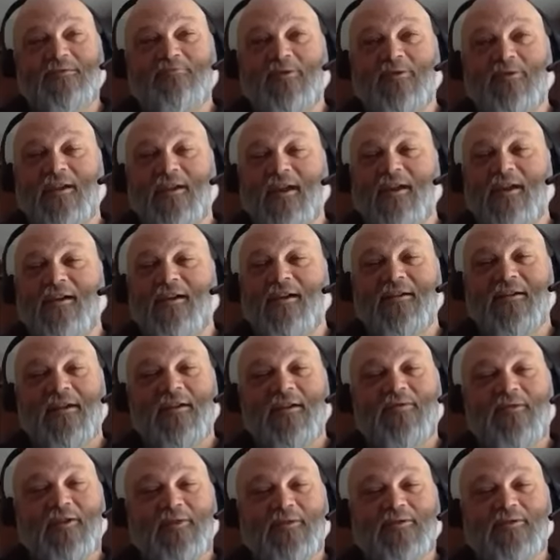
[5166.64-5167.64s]
plenty of
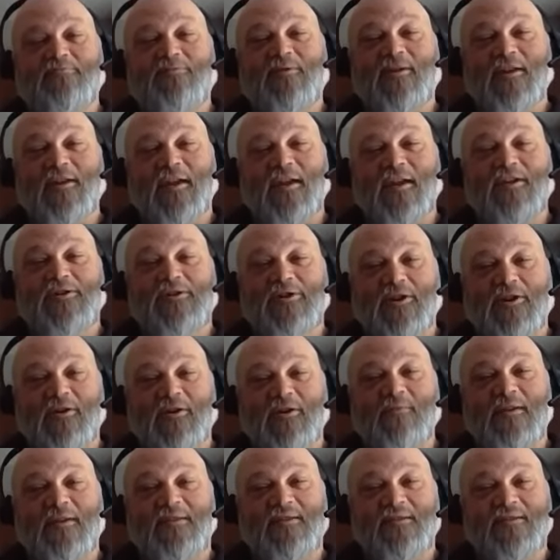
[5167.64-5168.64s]
there's plenty of
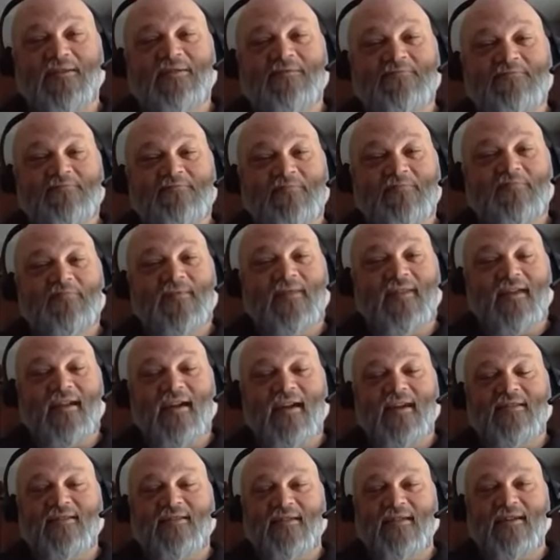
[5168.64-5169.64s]
Germans
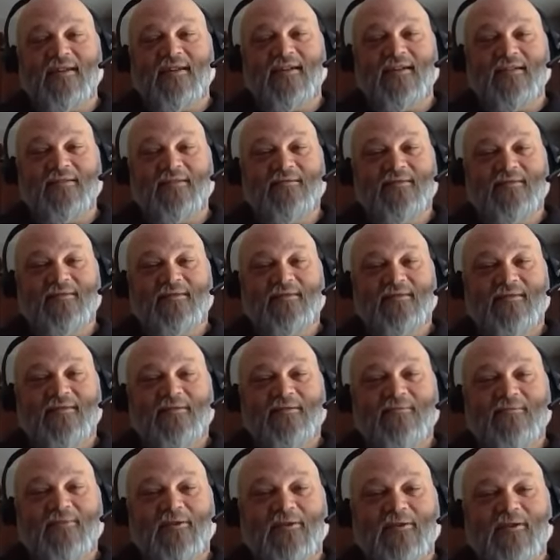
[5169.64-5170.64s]
that uh,
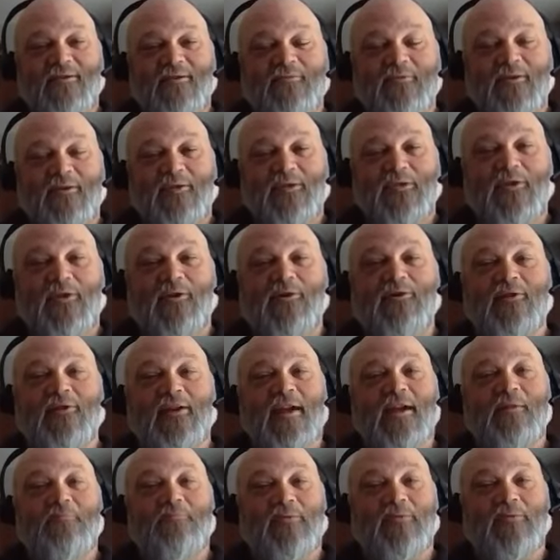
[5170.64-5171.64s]
We're we're
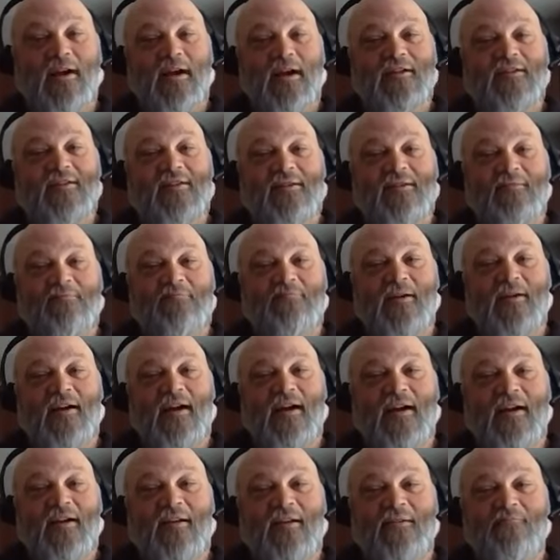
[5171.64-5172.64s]
thoroughly impressed
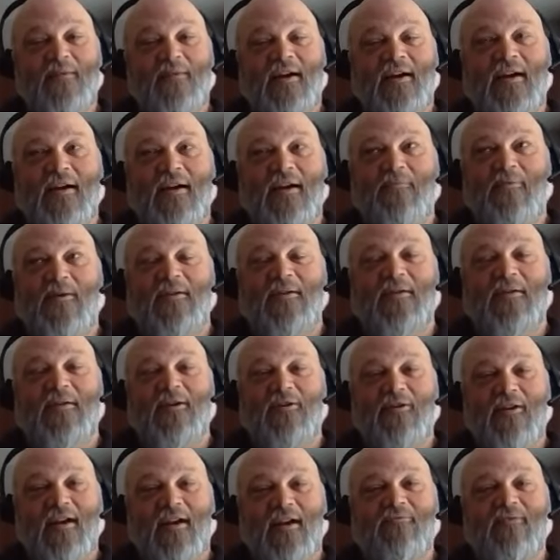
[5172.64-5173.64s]
by by what our
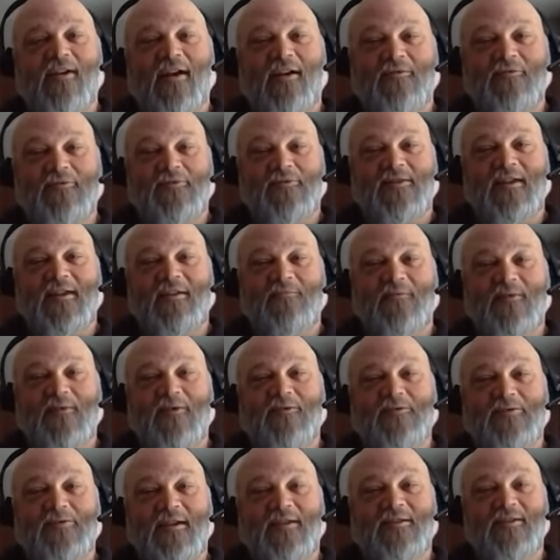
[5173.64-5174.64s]
grandfathers did with
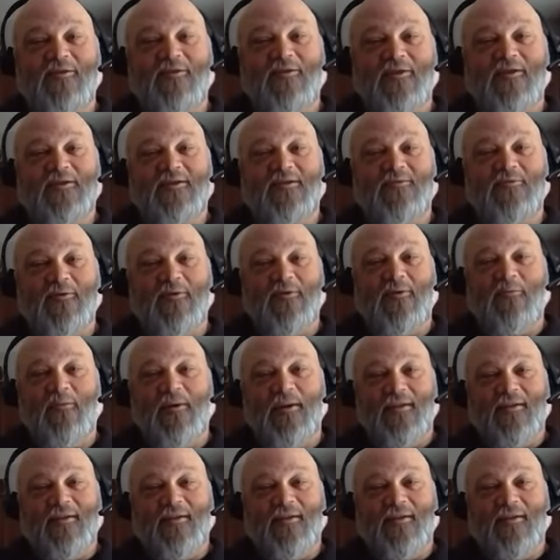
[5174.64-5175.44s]
those things across the room.